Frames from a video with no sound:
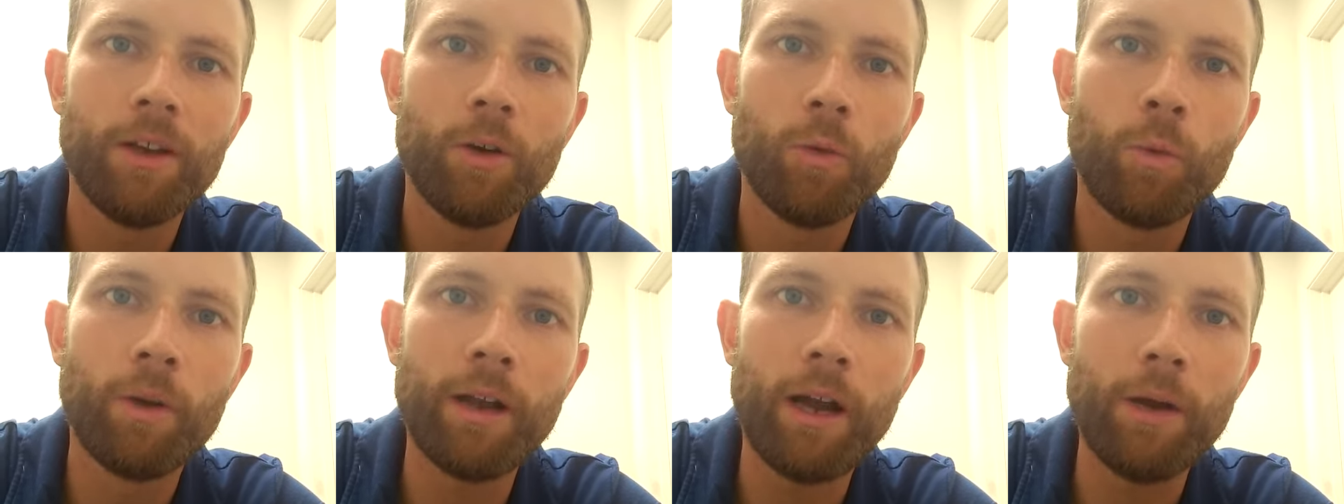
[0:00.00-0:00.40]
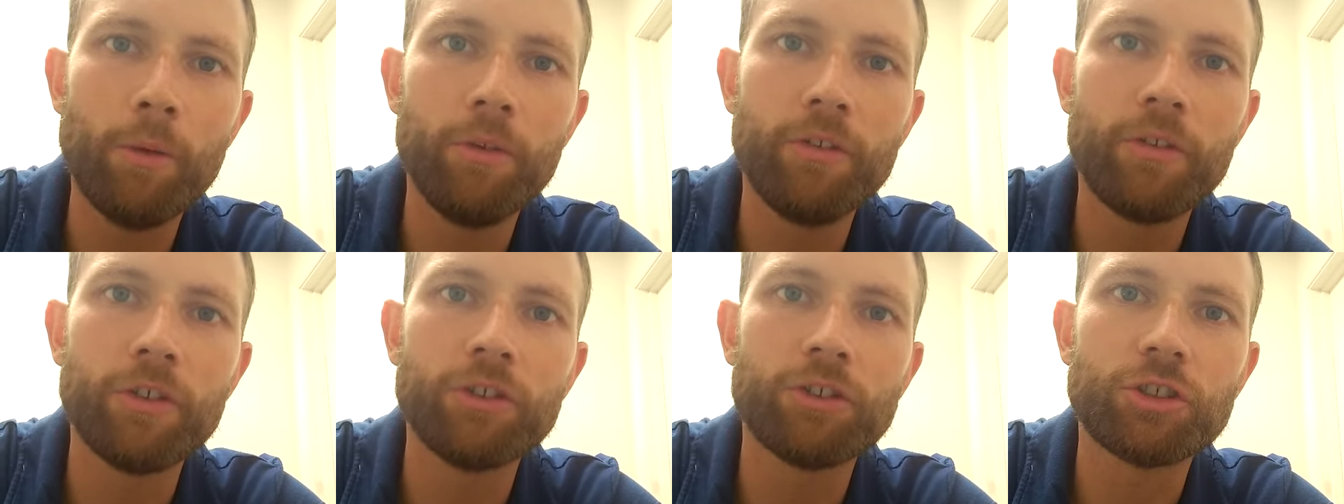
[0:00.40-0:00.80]
When I
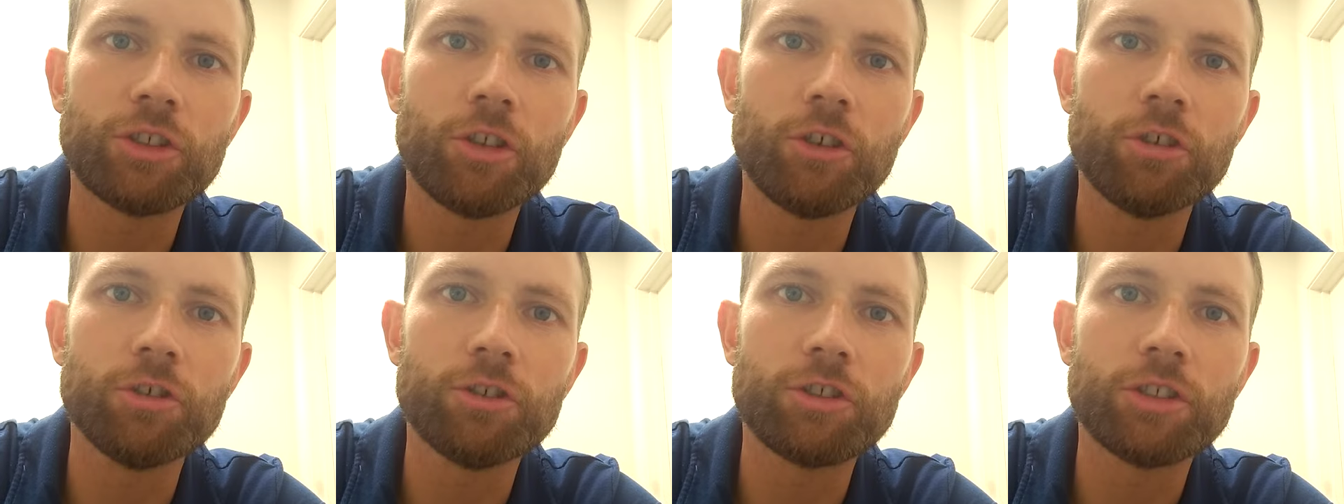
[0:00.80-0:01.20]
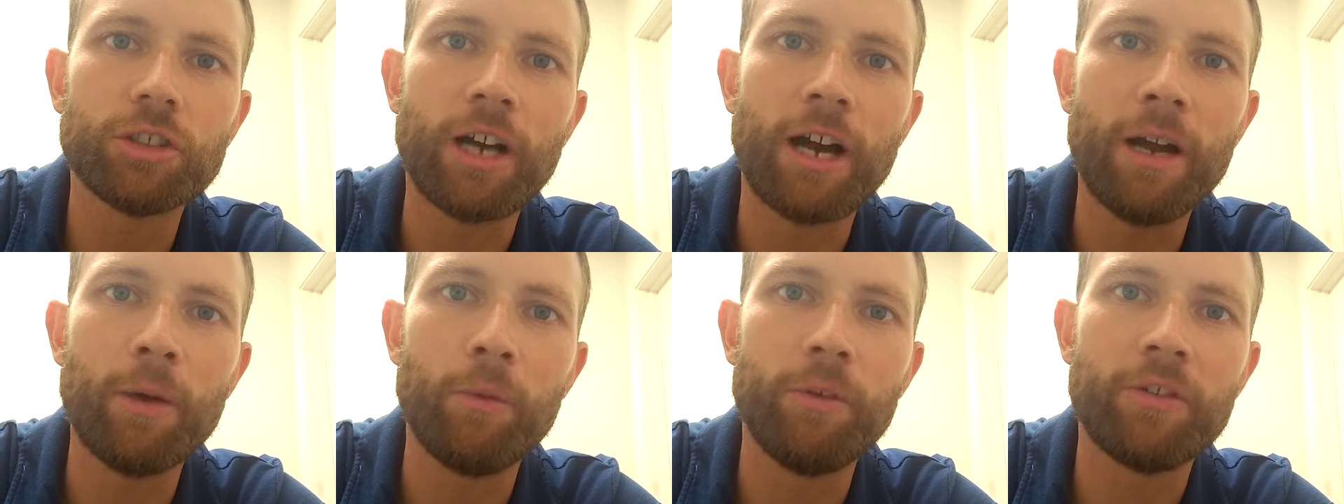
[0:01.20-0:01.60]
was in church,
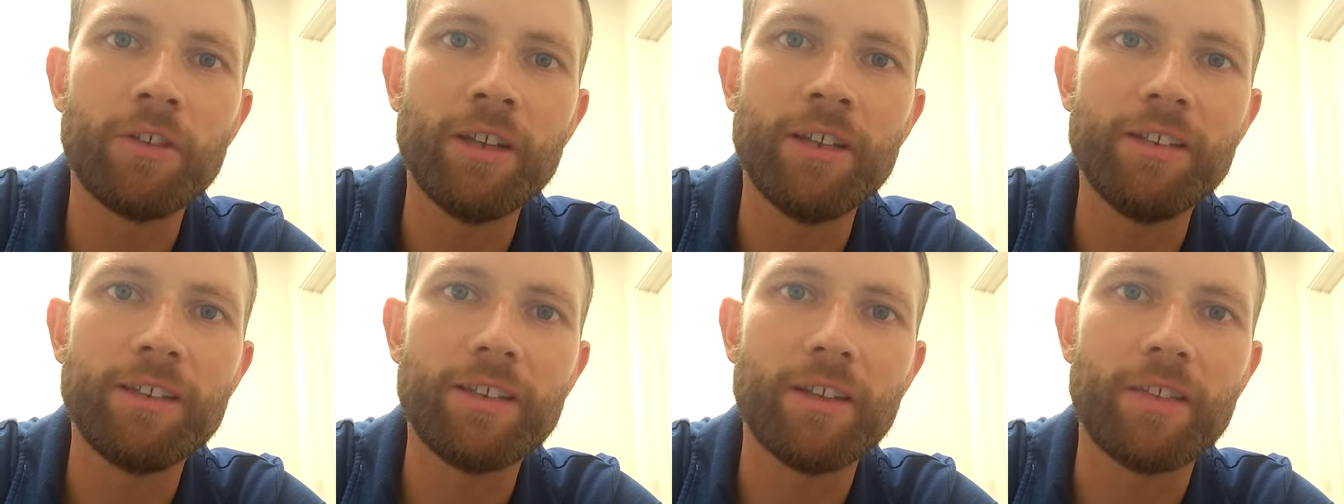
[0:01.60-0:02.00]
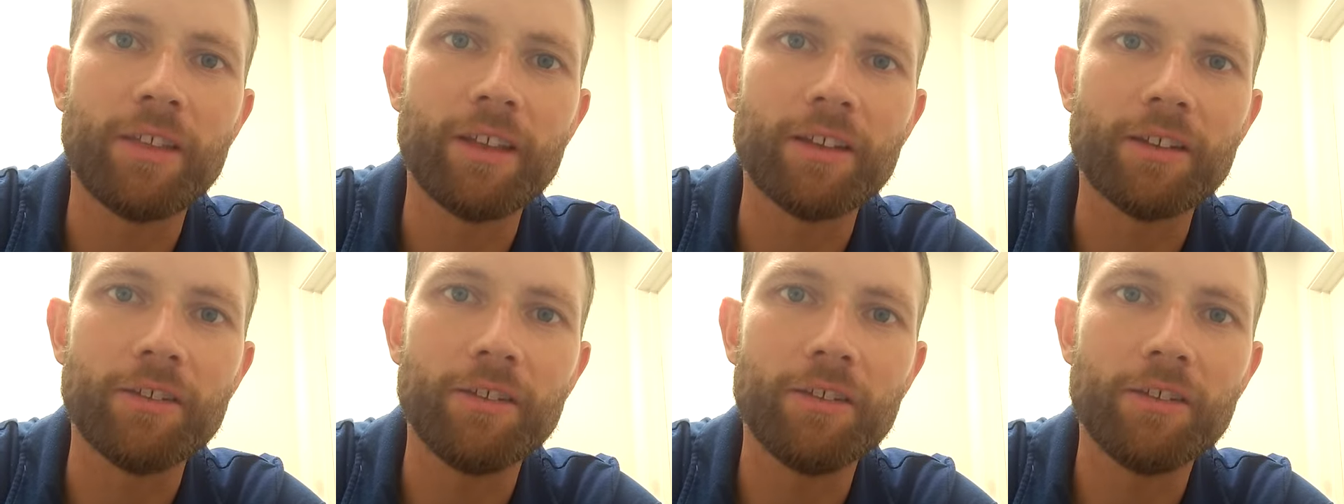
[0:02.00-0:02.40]
I was into
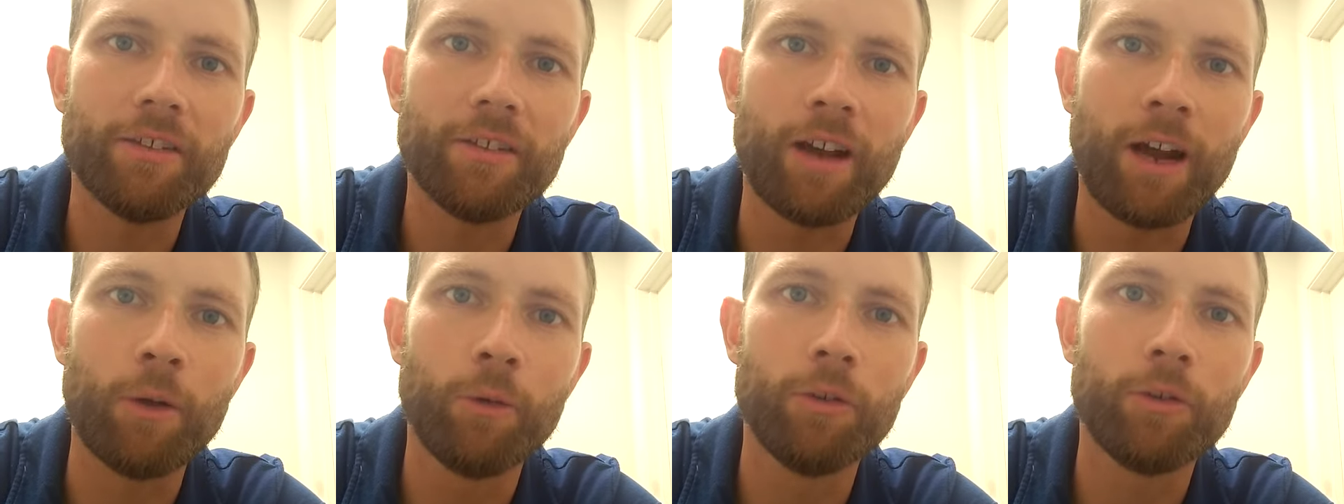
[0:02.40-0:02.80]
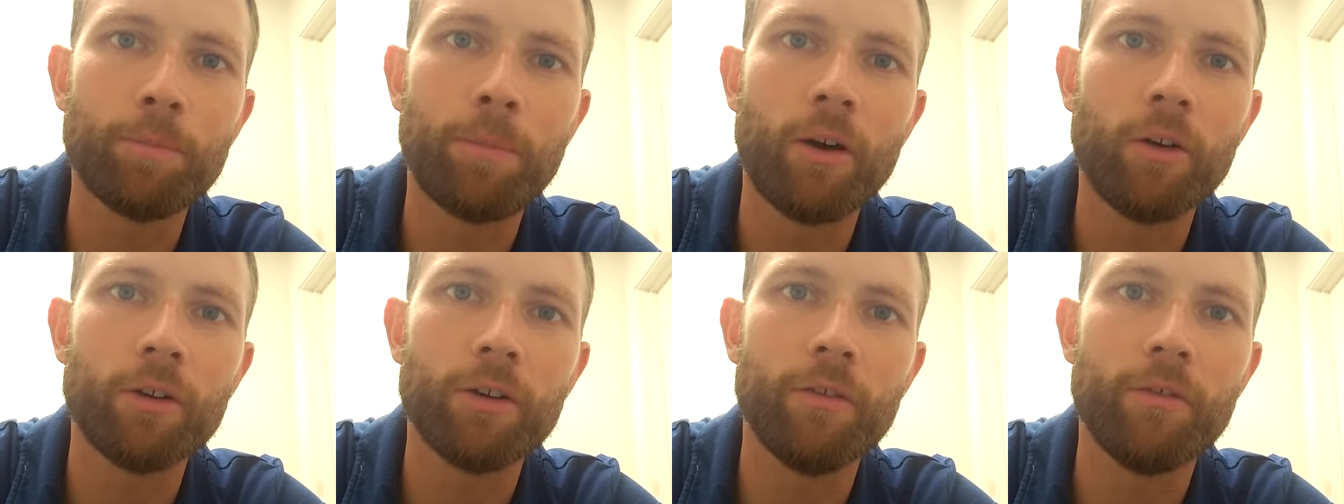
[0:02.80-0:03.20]
this. I was
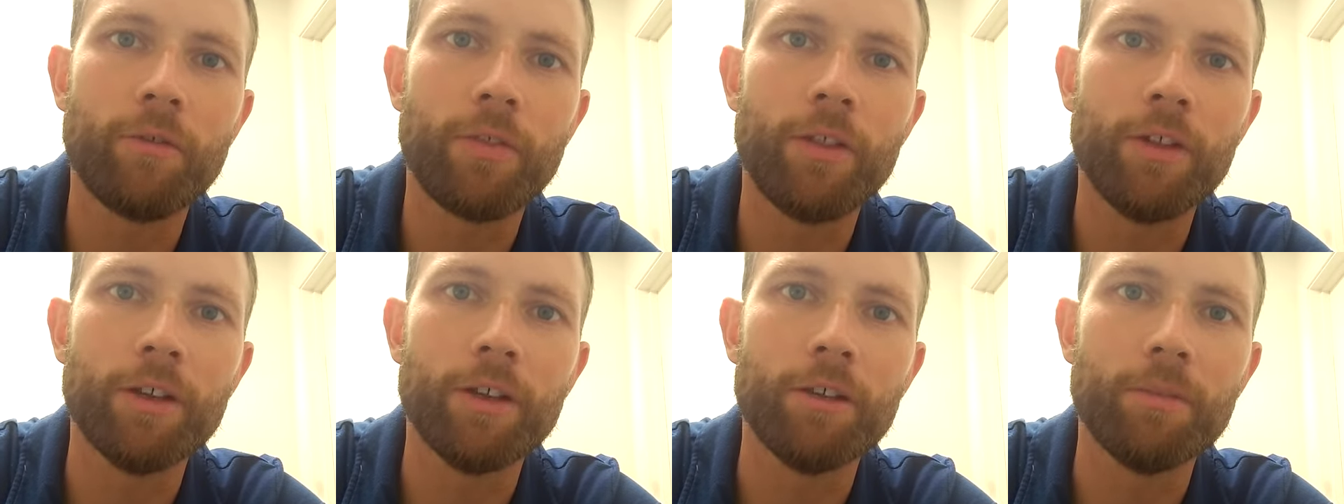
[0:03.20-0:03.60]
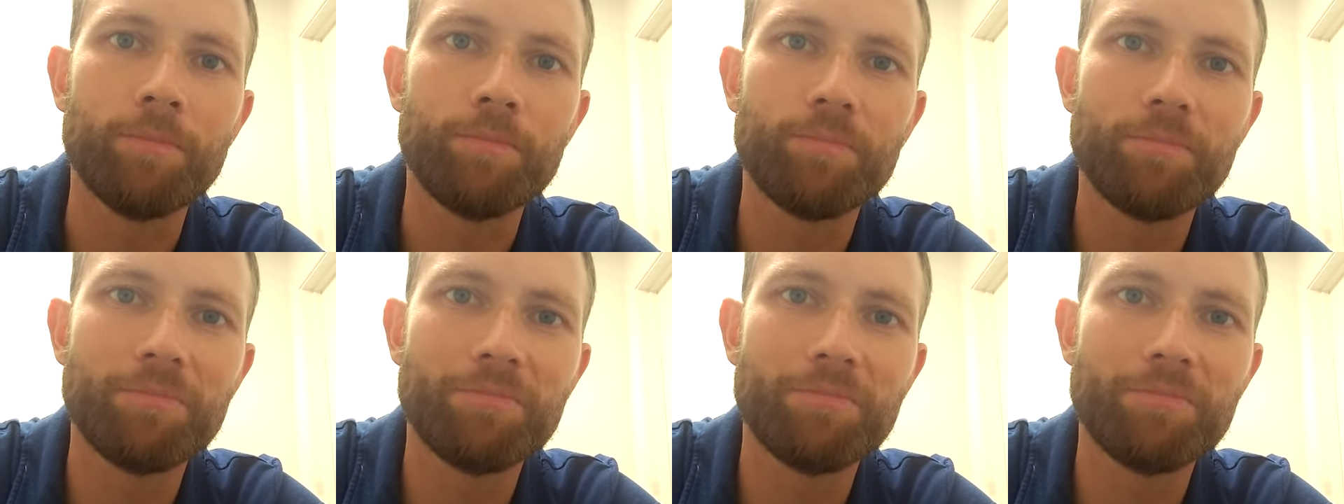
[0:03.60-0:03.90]
part of the